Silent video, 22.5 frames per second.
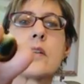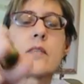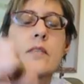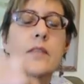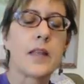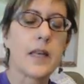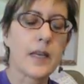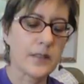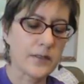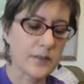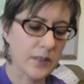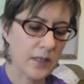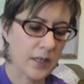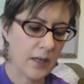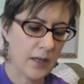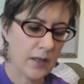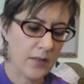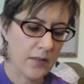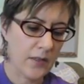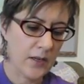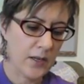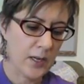That
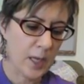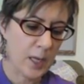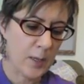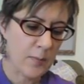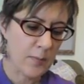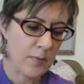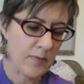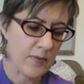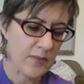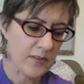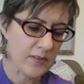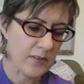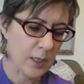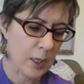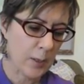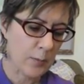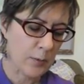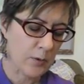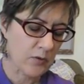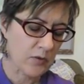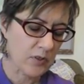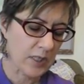uh, the name of this
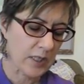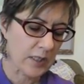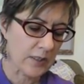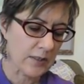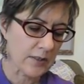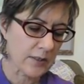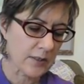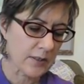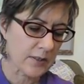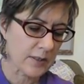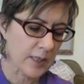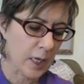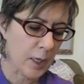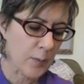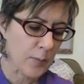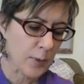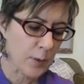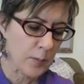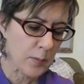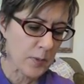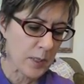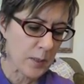type of shell is
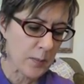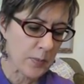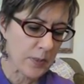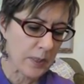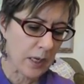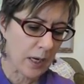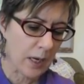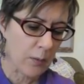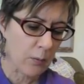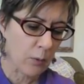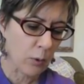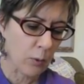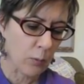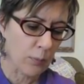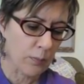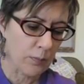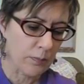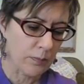escaping me, but I will